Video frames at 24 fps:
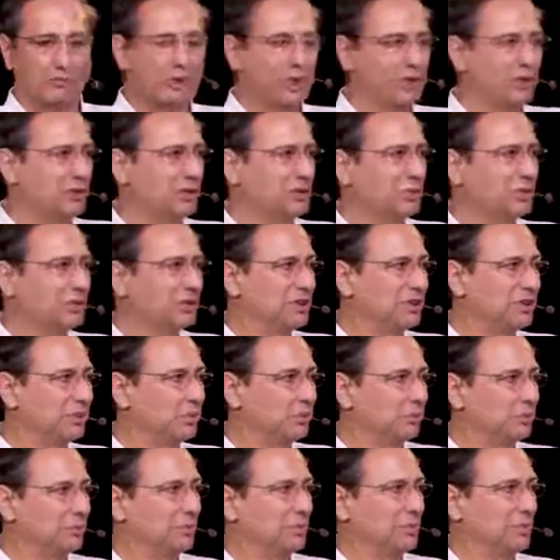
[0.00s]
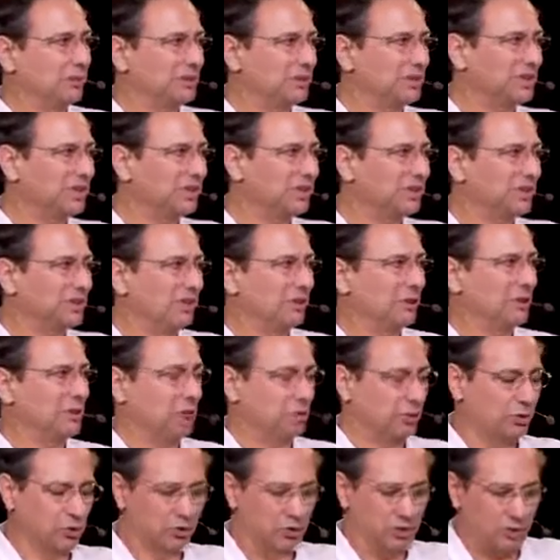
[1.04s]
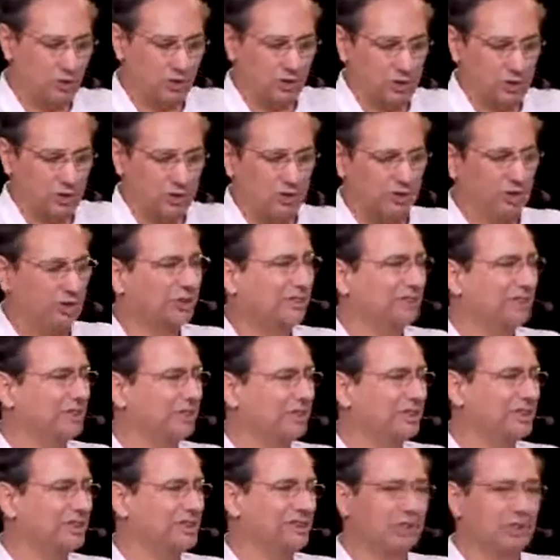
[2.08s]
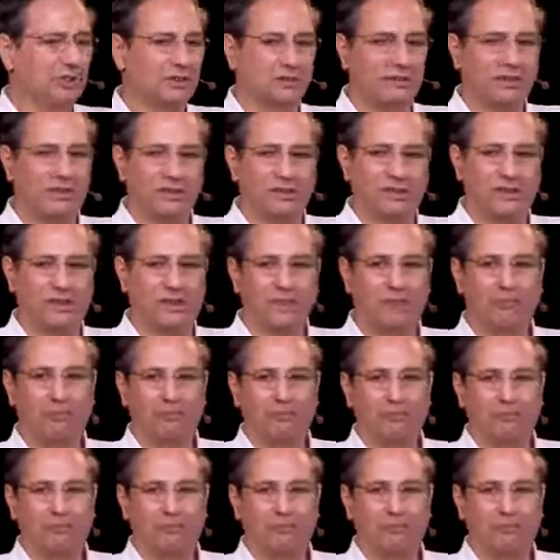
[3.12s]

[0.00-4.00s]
customers to replace according to the needs of that time.